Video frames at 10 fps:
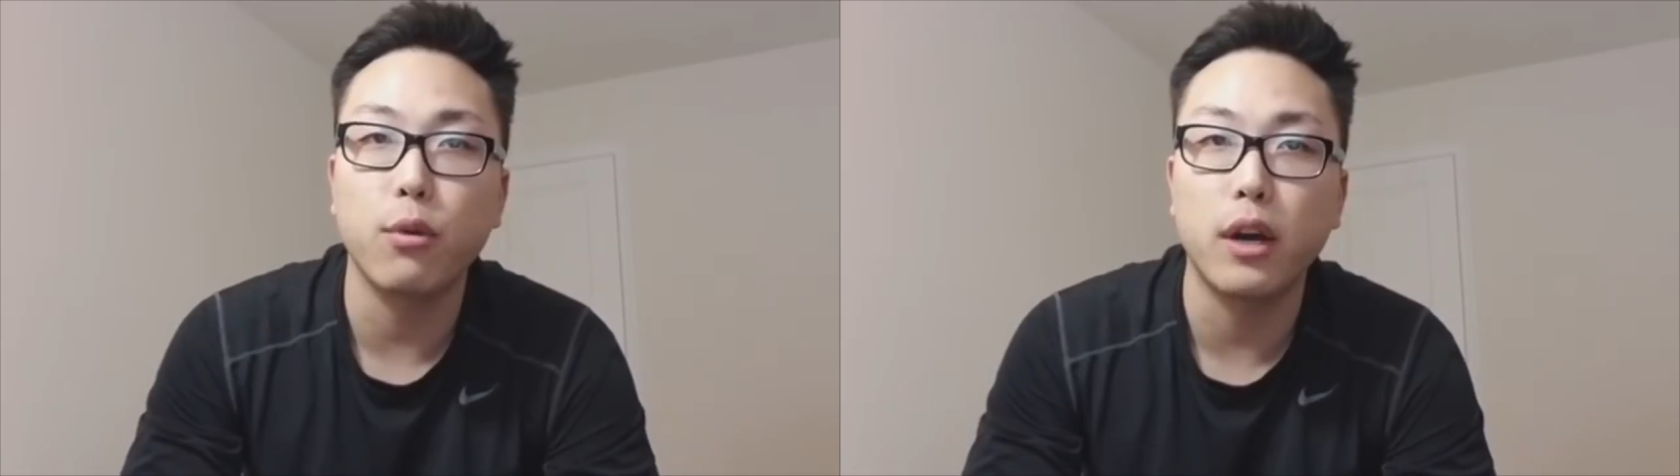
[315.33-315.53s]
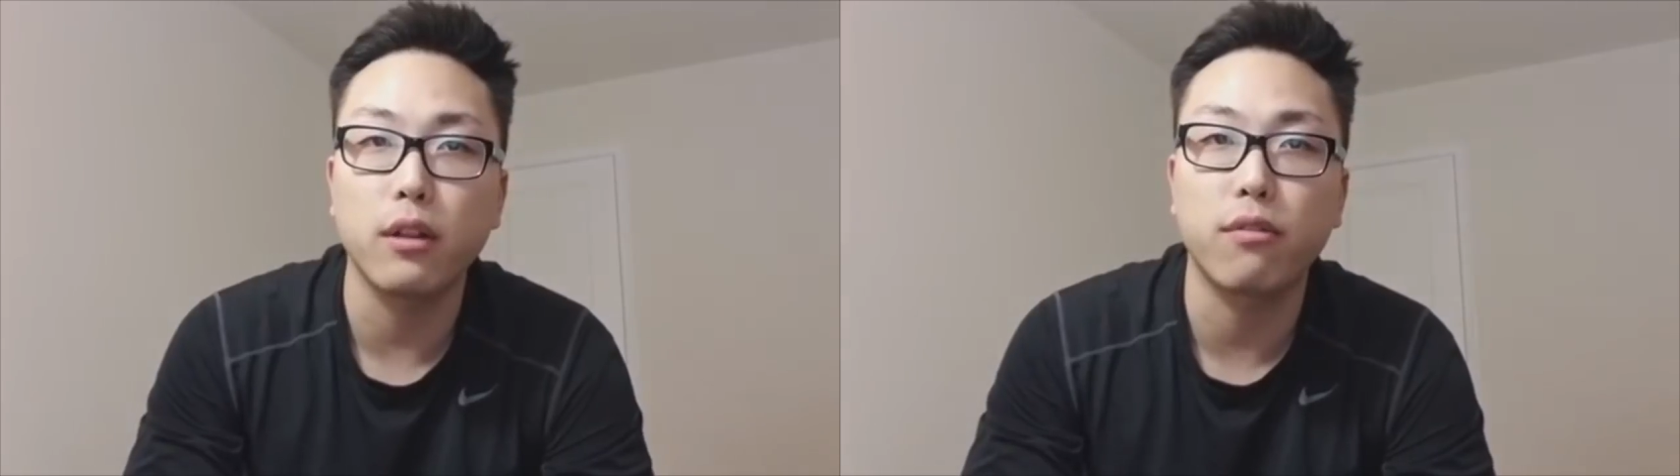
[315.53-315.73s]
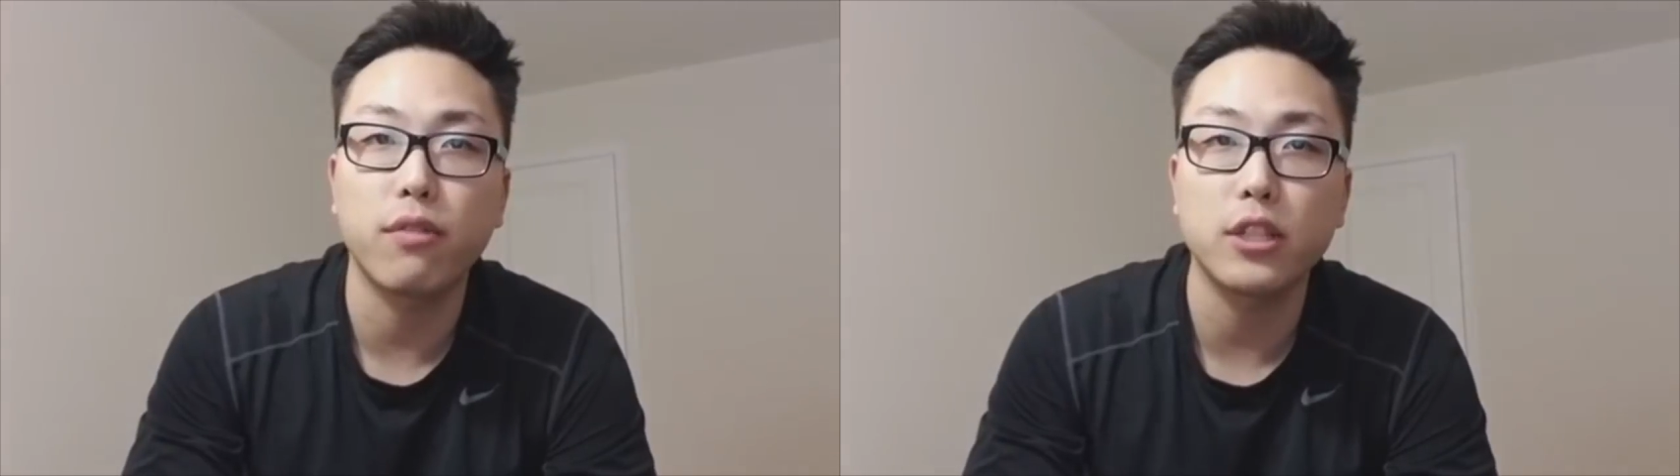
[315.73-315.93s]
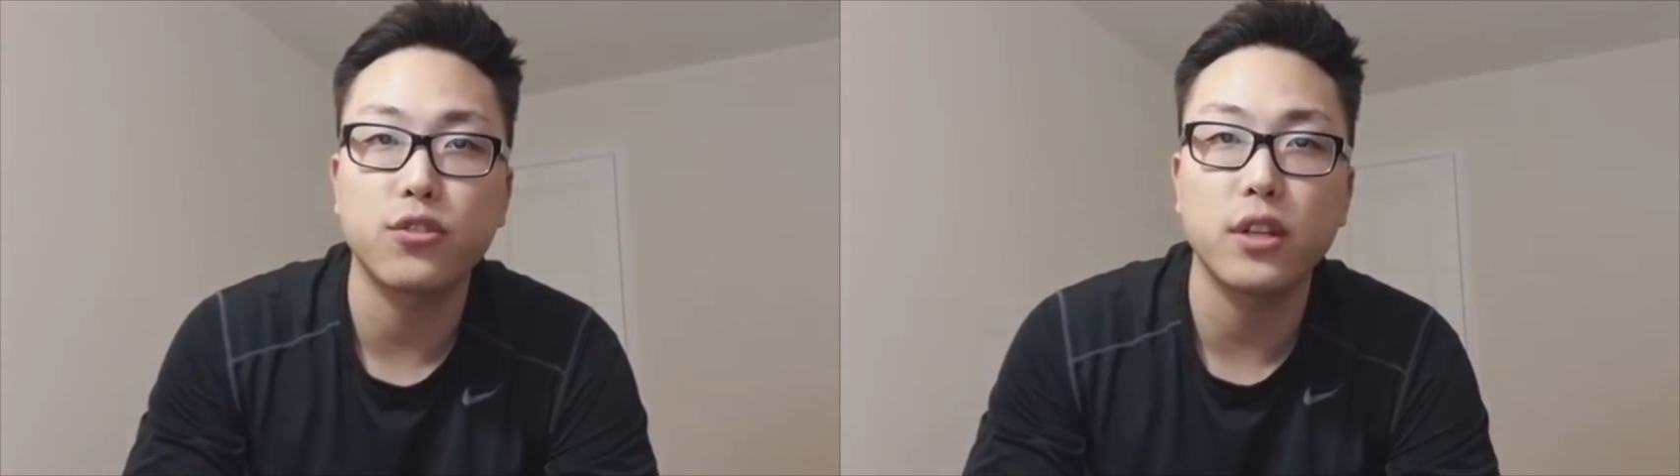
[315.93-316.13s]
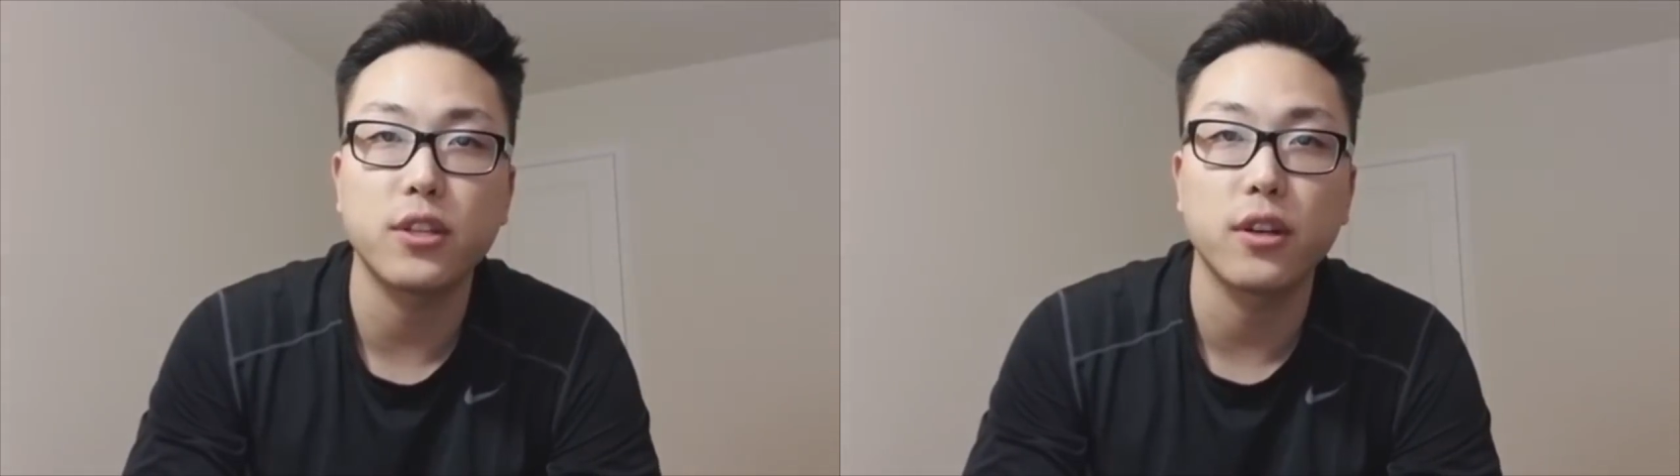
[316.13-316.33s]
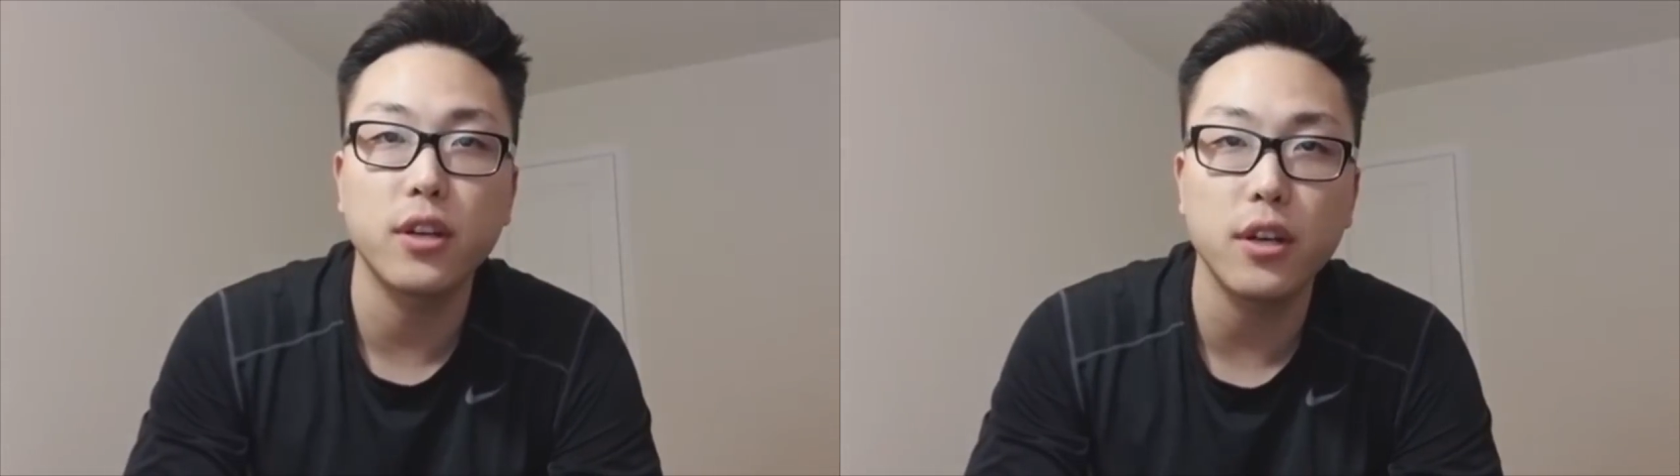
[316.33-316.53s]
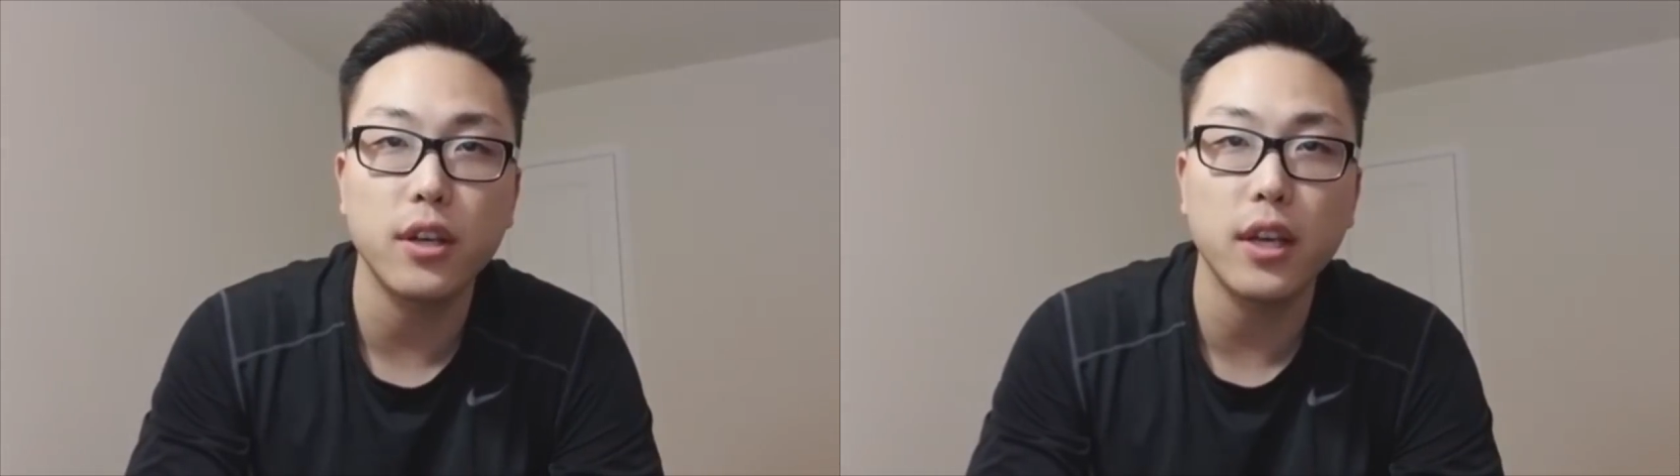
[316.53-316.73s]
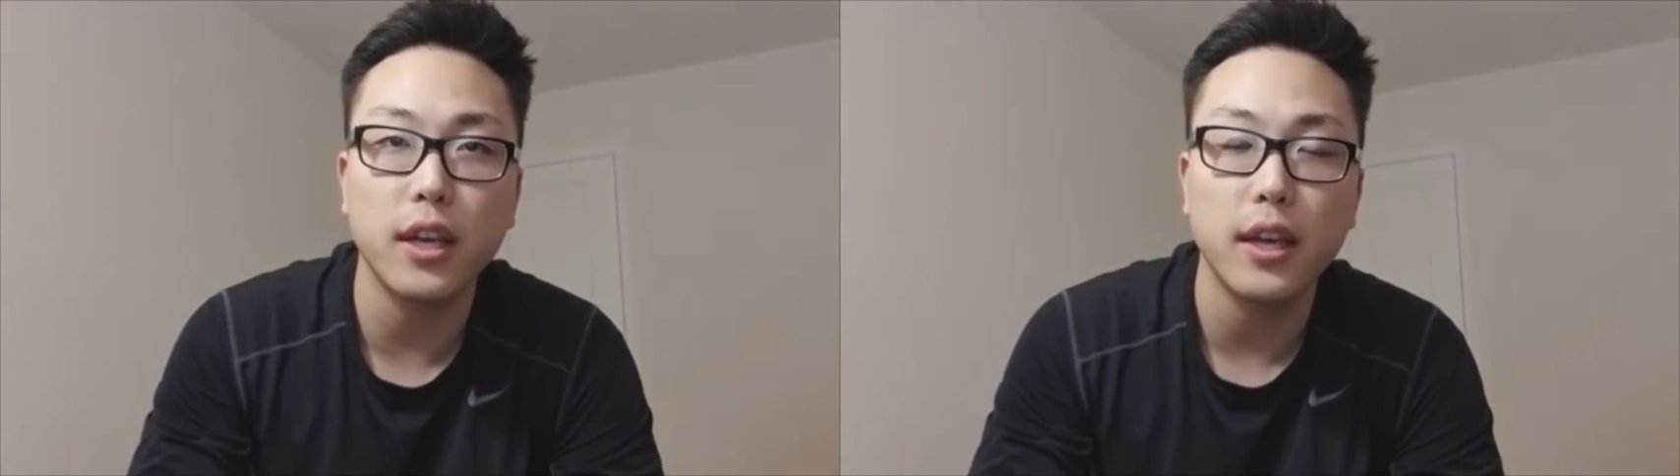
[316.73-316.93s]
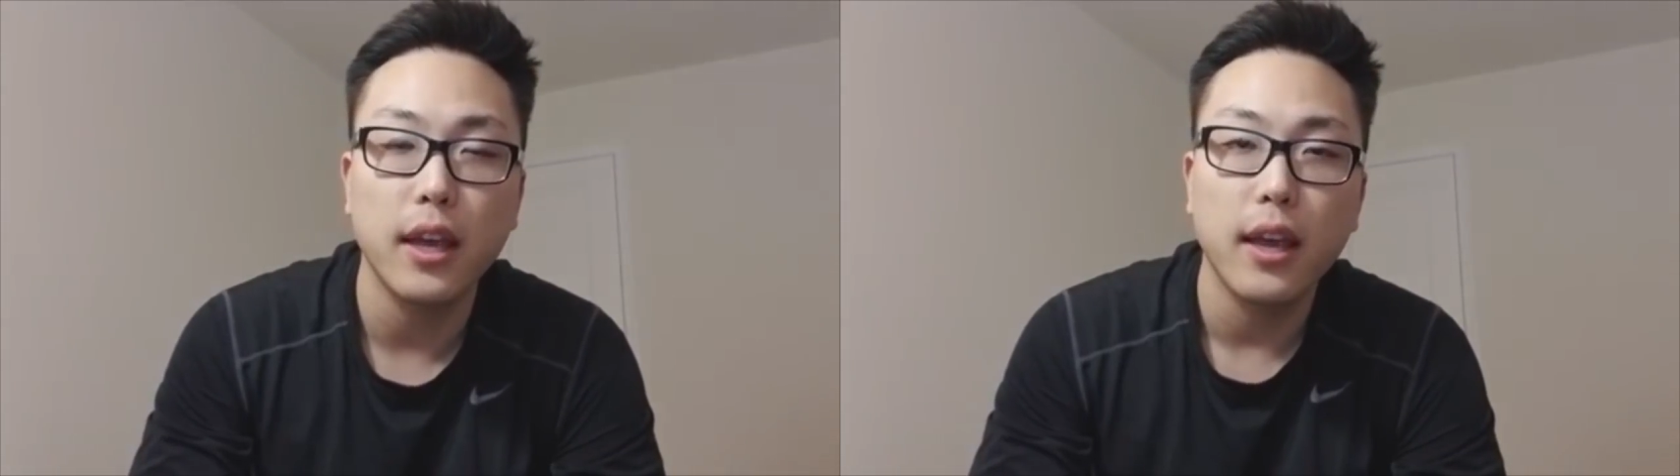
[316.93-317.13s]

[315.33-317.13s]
while the French fries are cooking.